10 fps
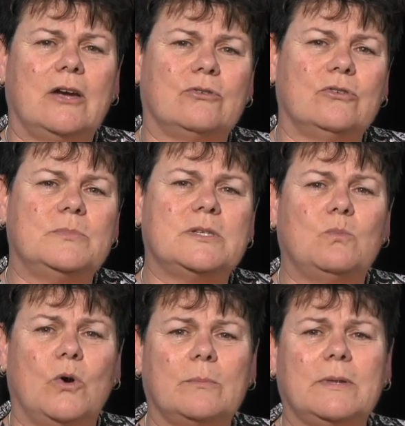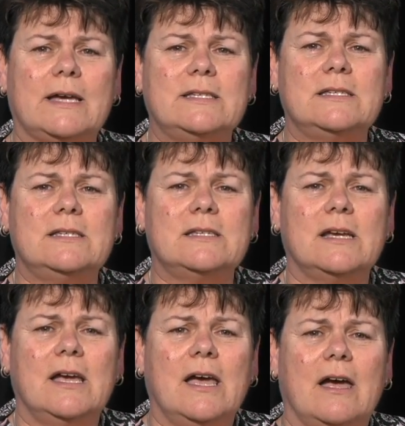groups and workplaces,
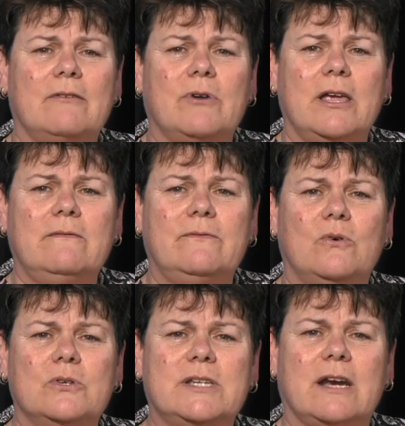it reinforced